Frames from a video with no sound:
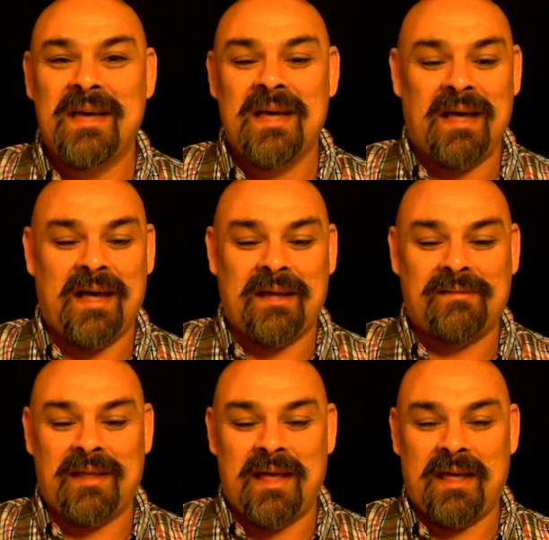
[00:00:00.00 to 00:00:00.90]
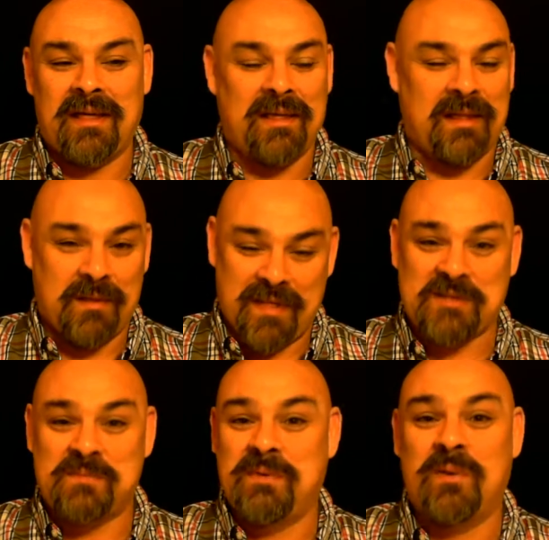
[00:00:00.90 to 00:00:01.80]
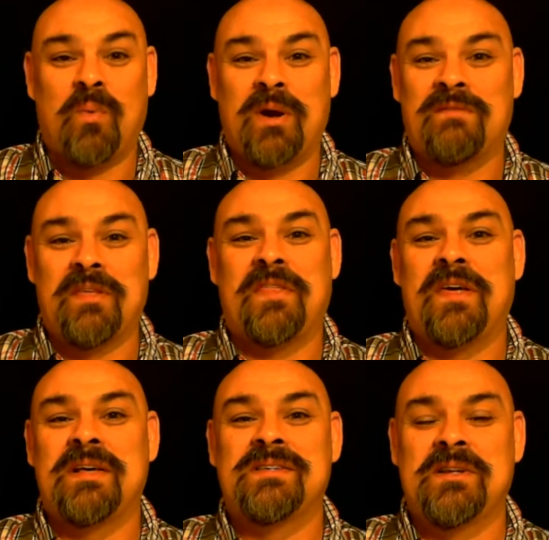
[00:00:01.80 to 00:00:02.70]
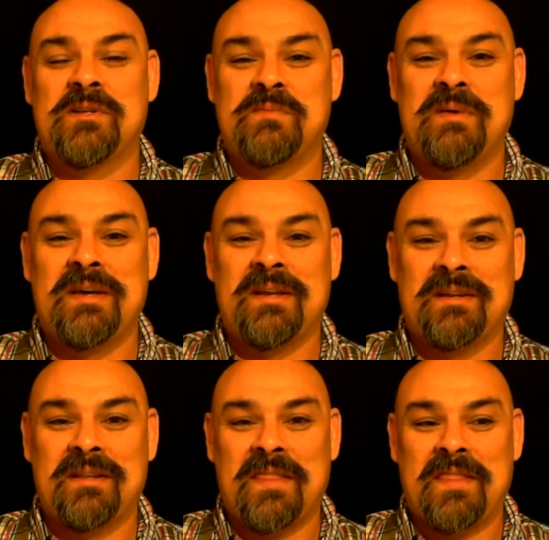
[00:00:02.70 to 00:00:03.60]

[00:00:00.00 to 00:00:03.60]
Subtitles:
That's been one of the things that has been